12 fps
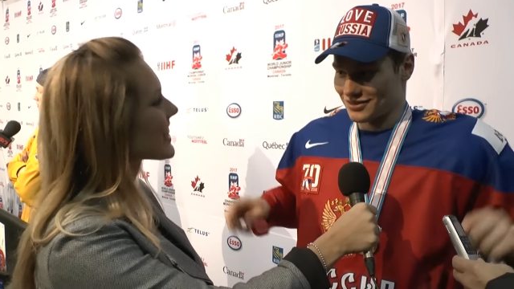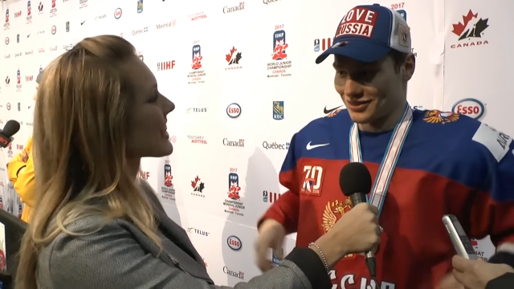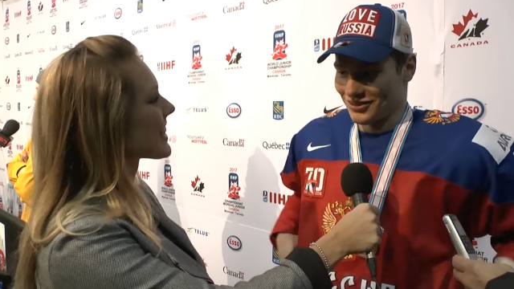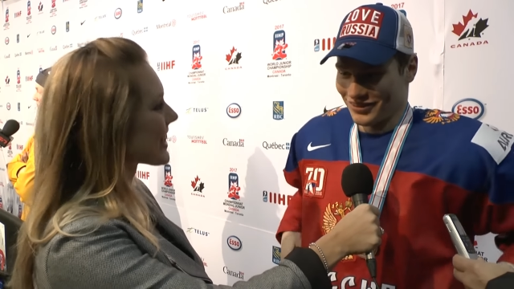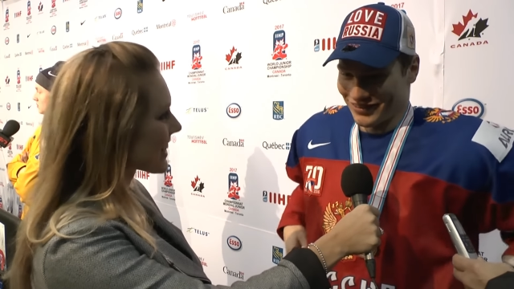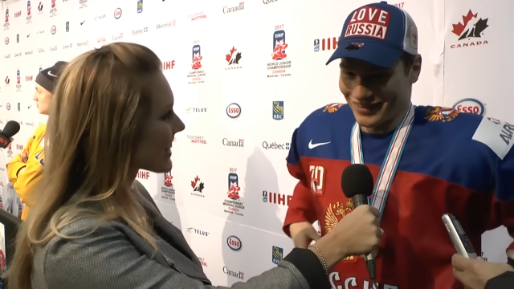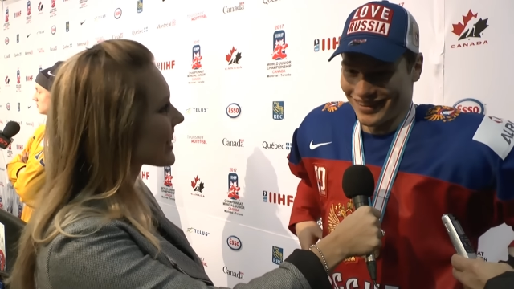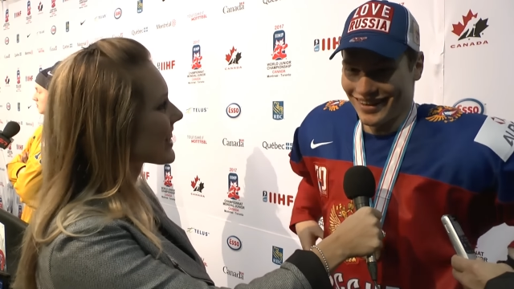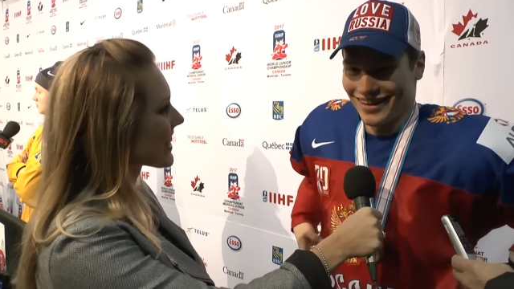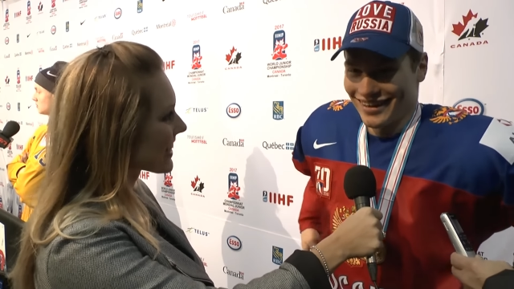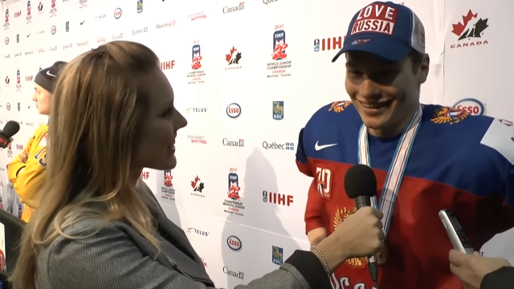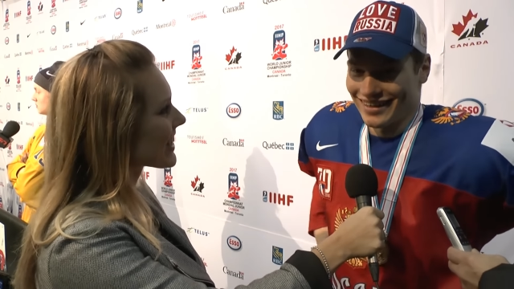Speaker 1: So
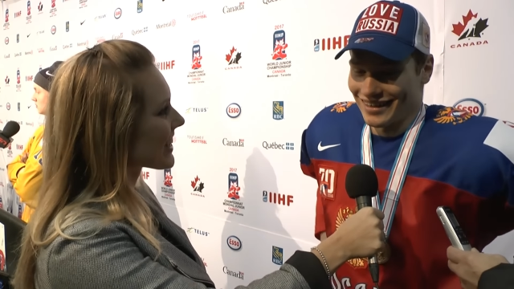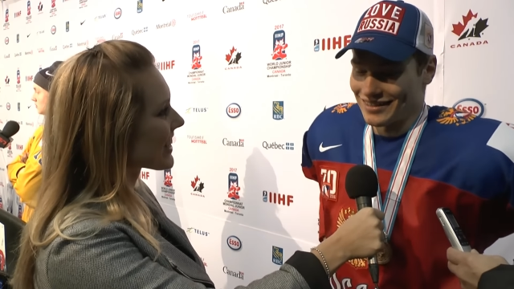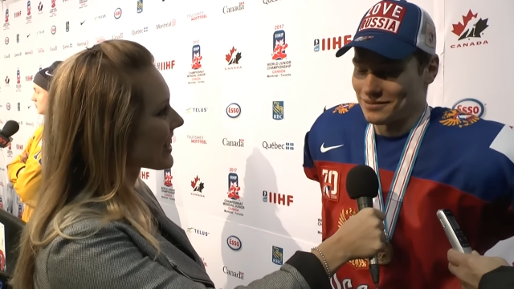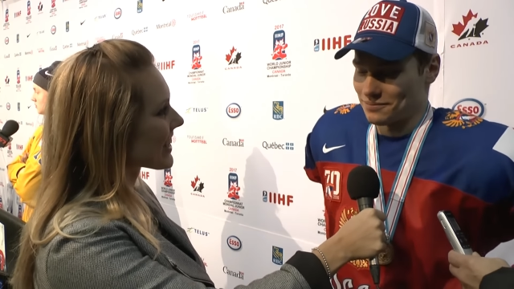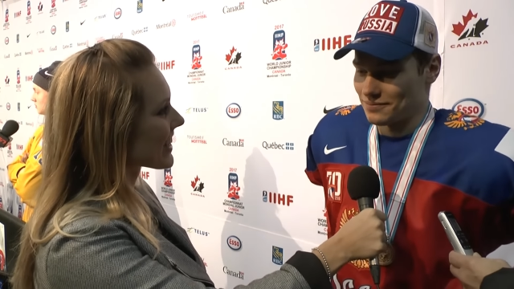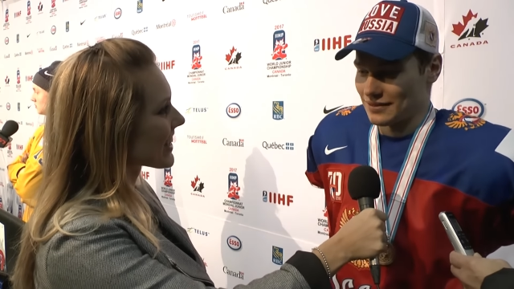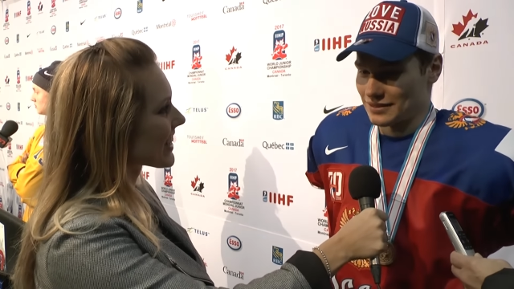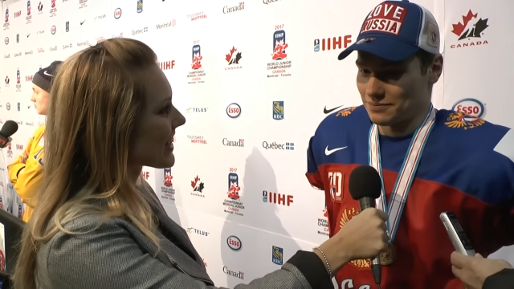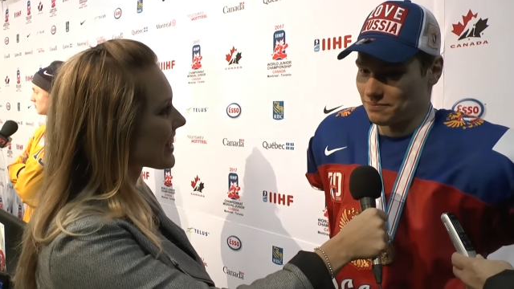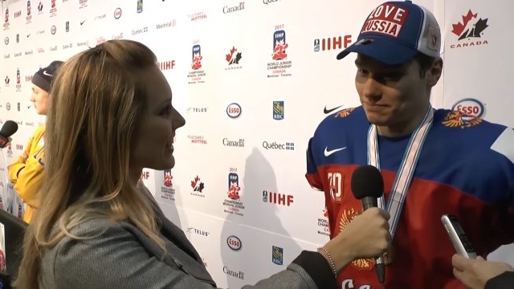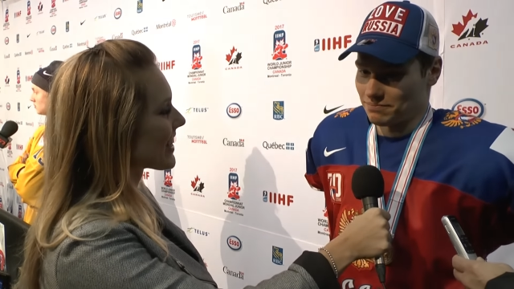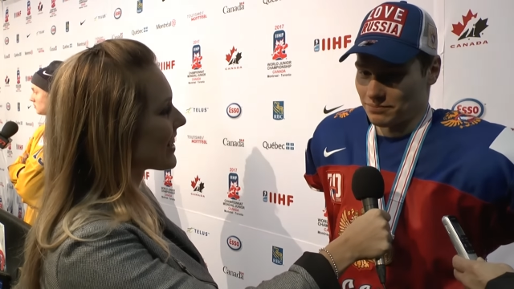yeah, it's, it's
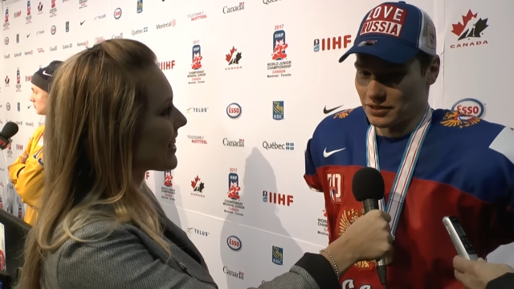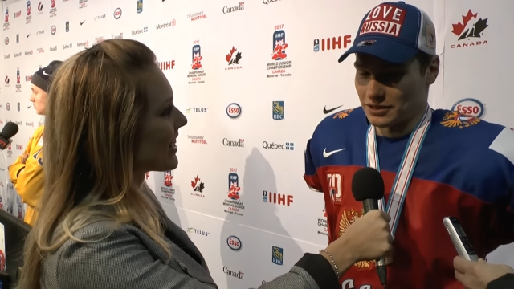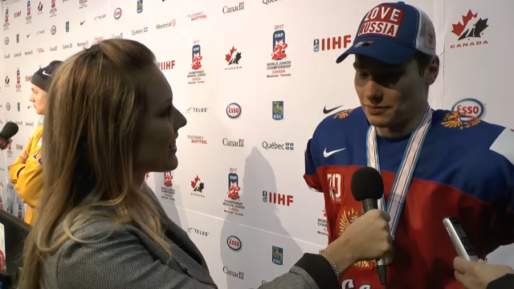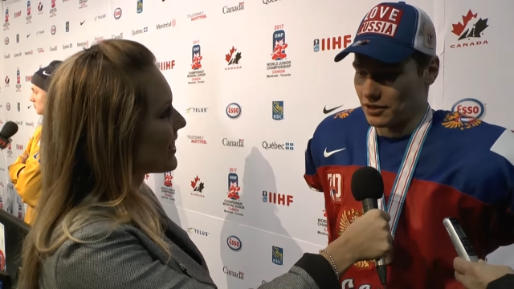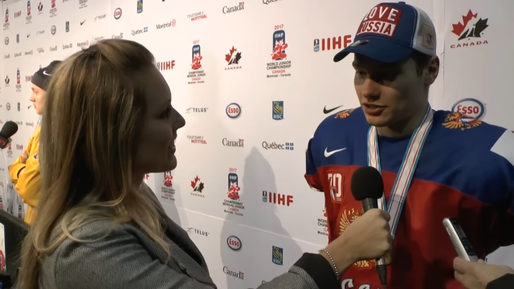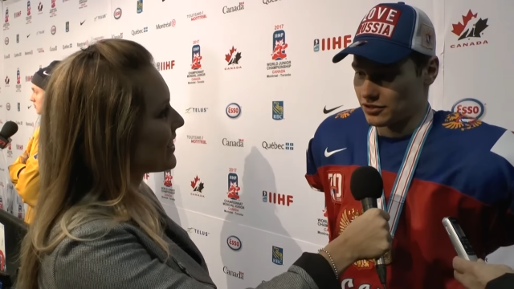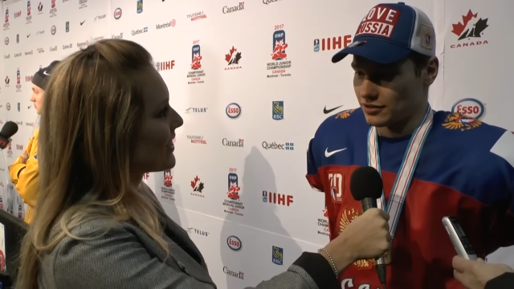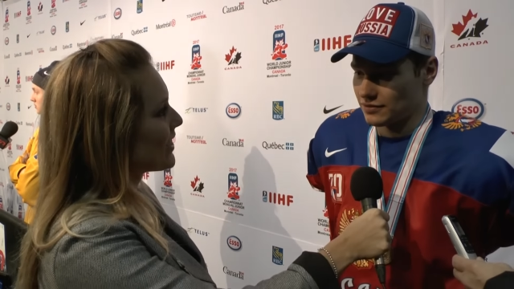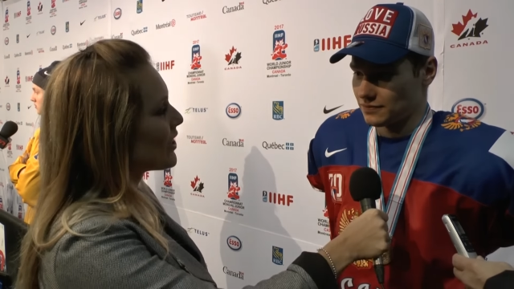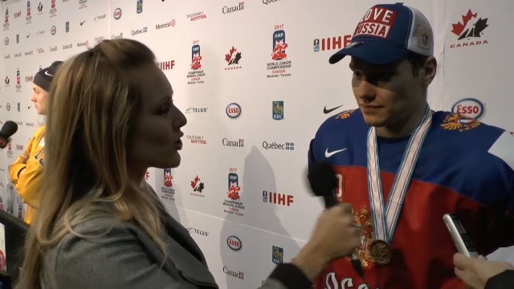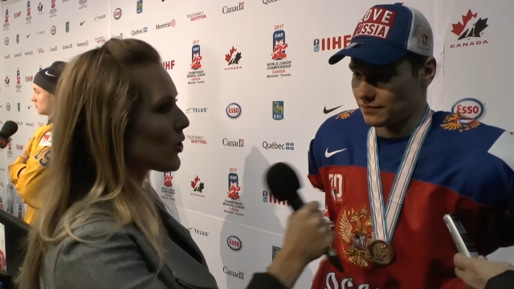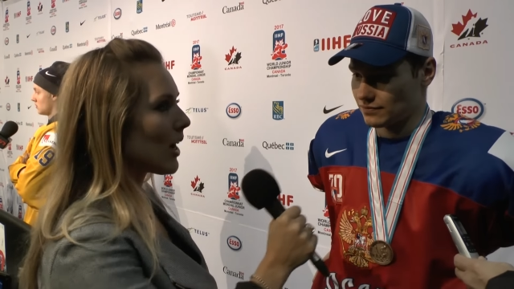pretty special.
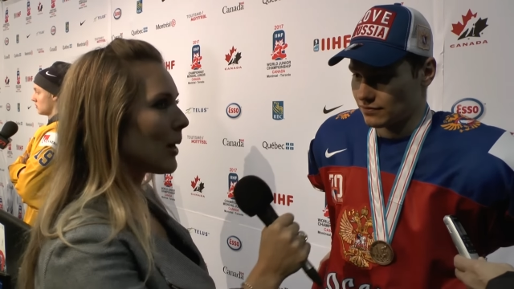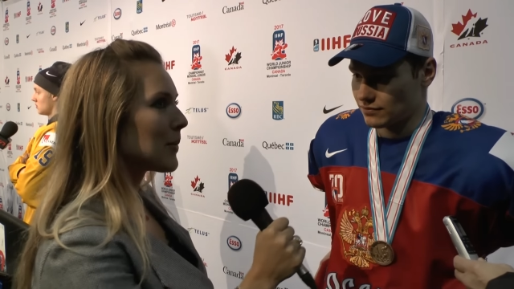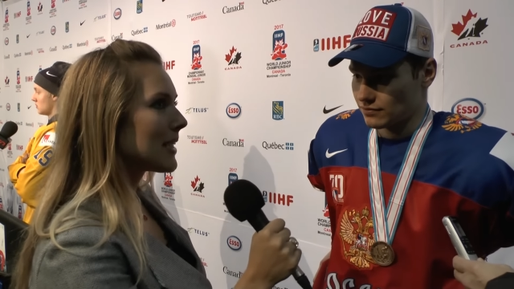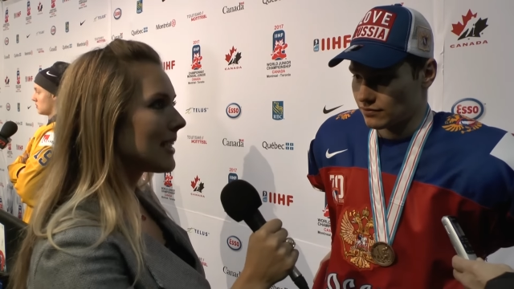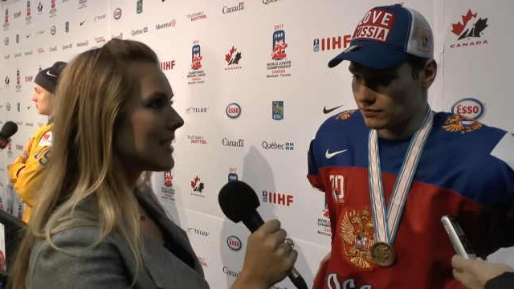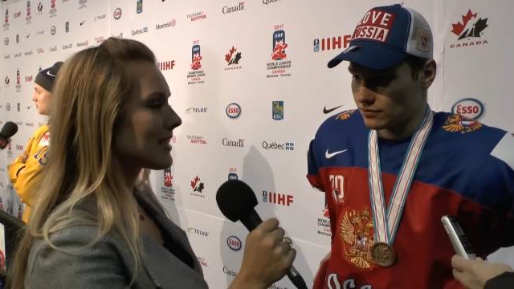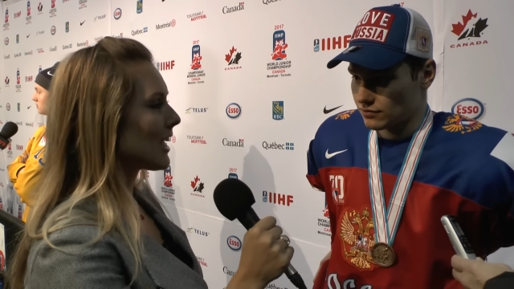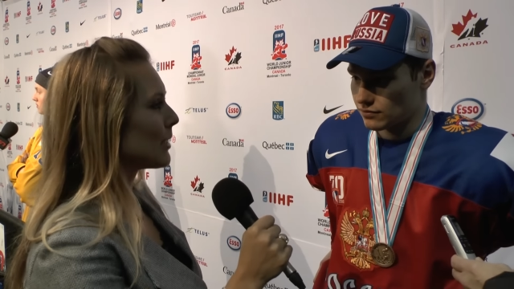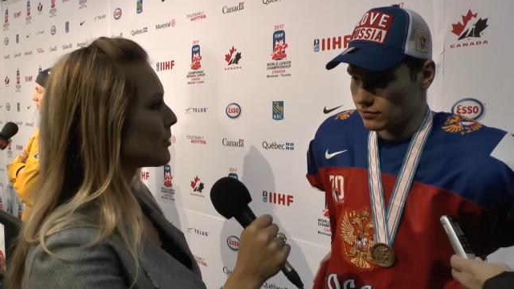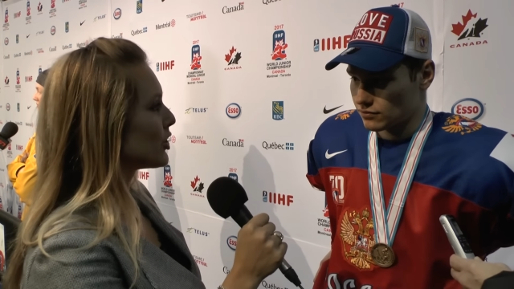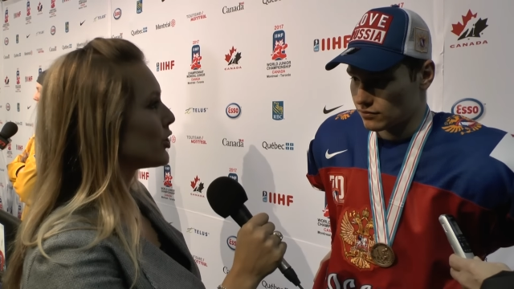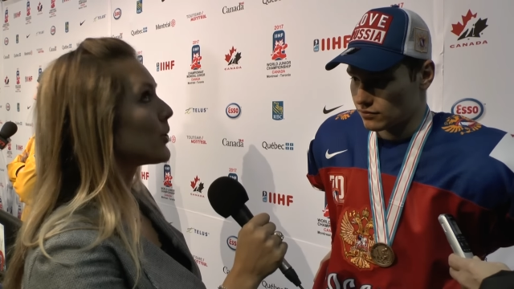
Speaker 2: So how many
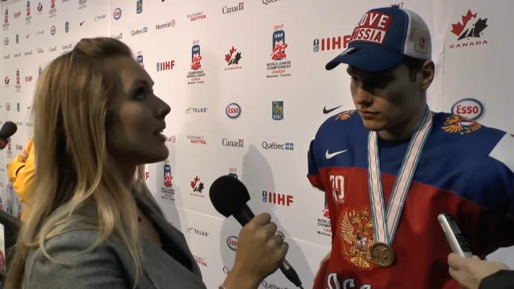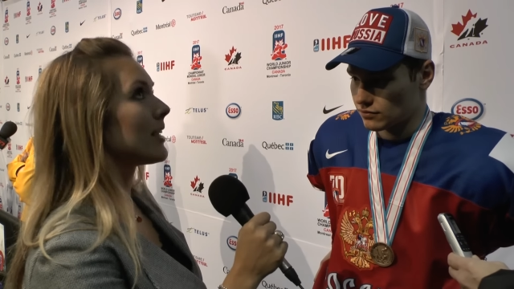times did you